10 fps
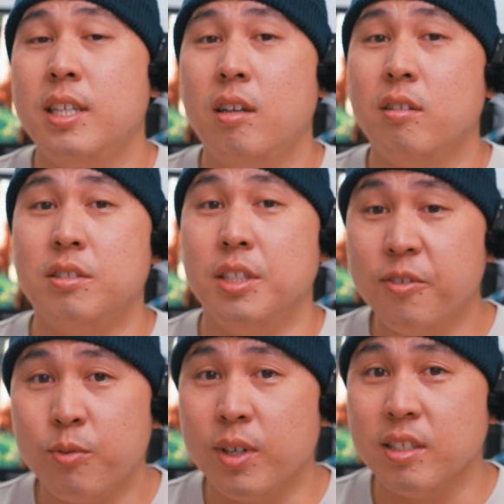tell the
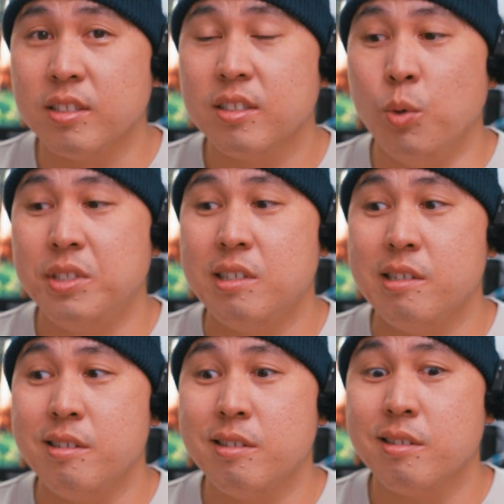difference, which
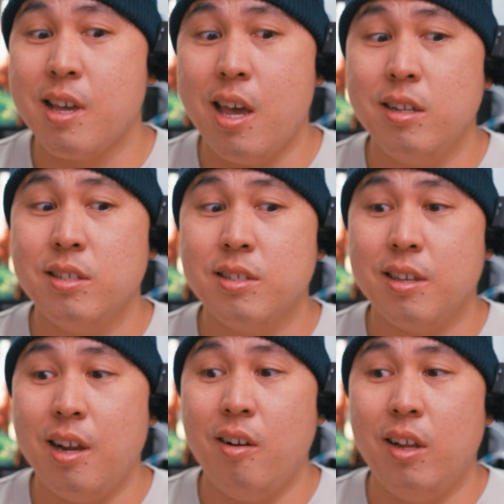is kind of
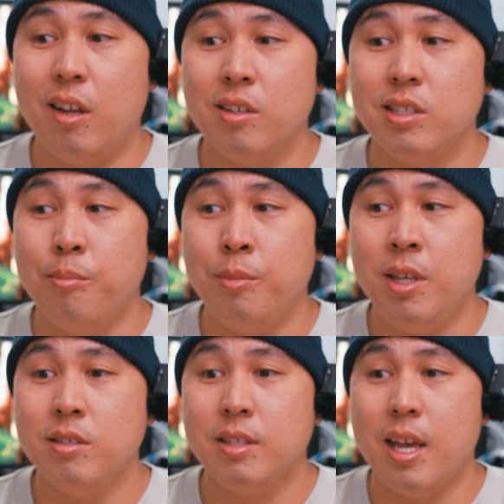scary because it
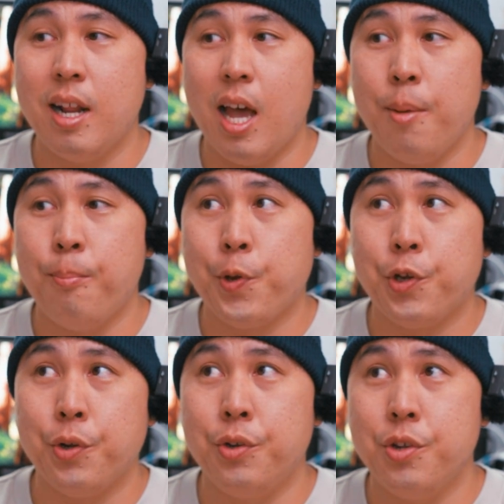means that I
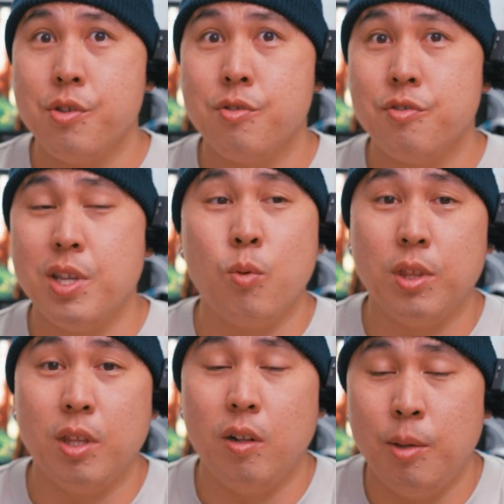should just stick
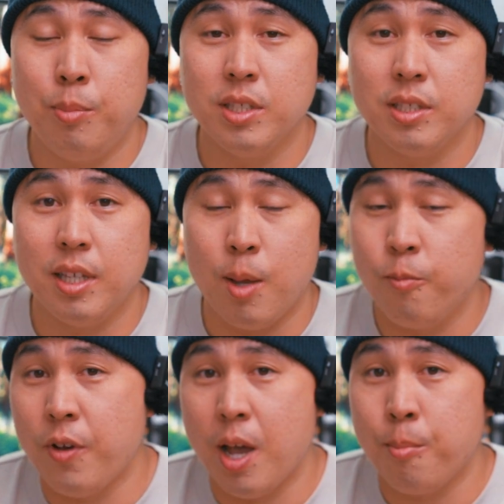with the Olympus
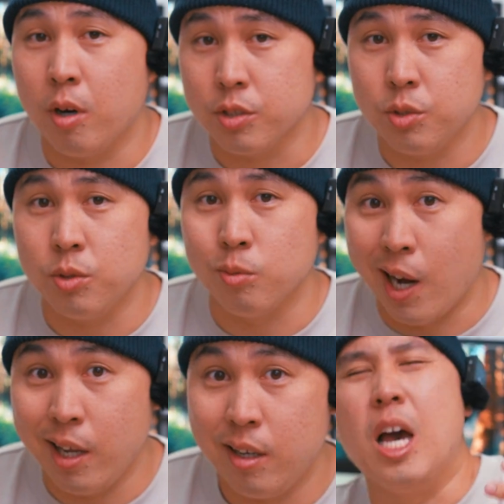M5 Mark II,
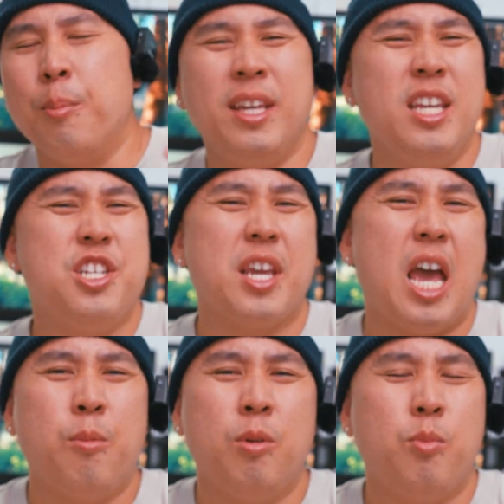right? I mean, each
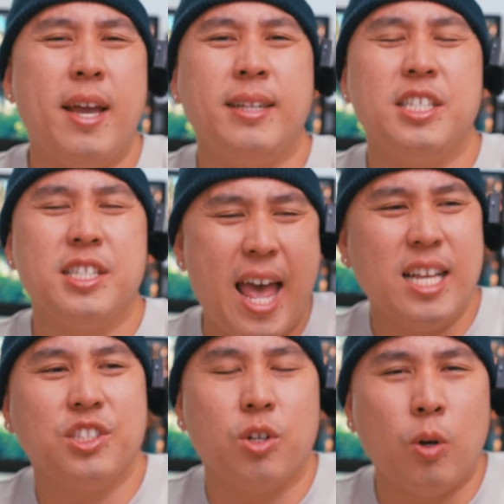camera brand just
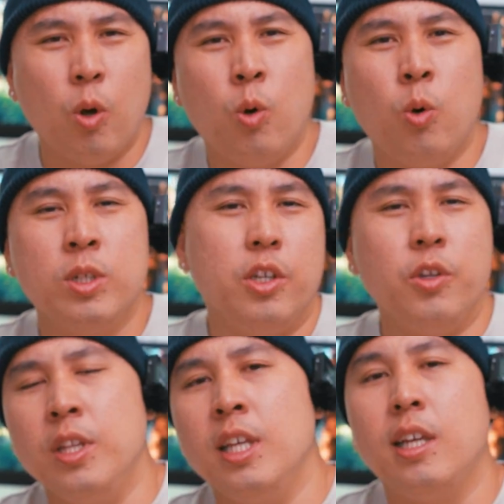has their own
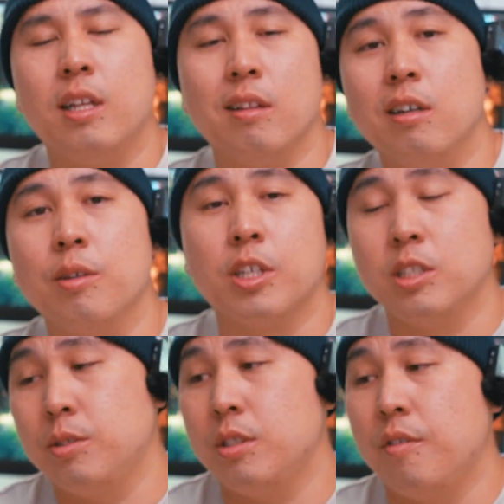unique look
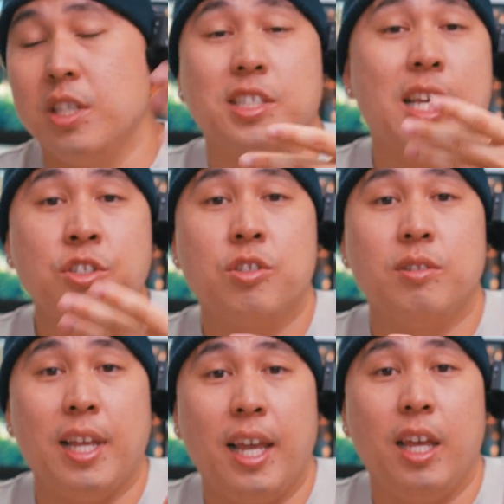because of the sensor
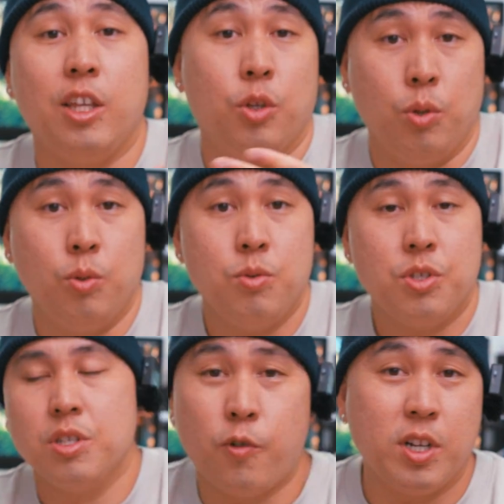they
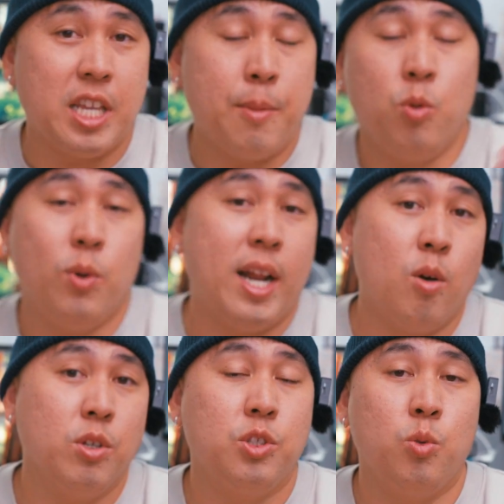use. For example, when I
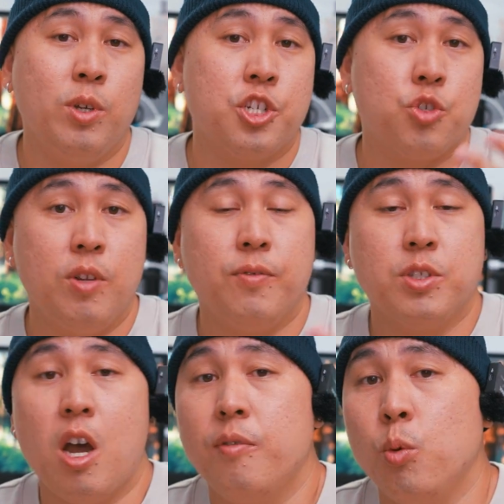was doing street
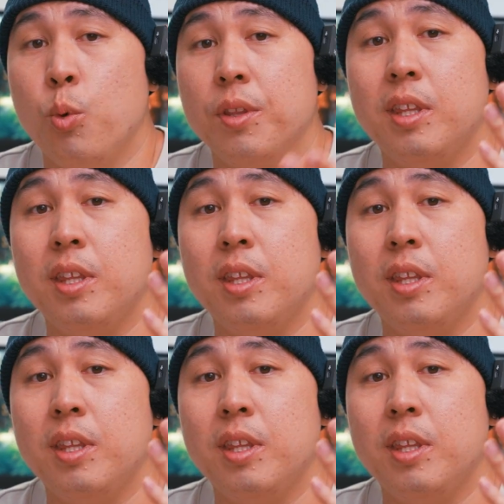photography with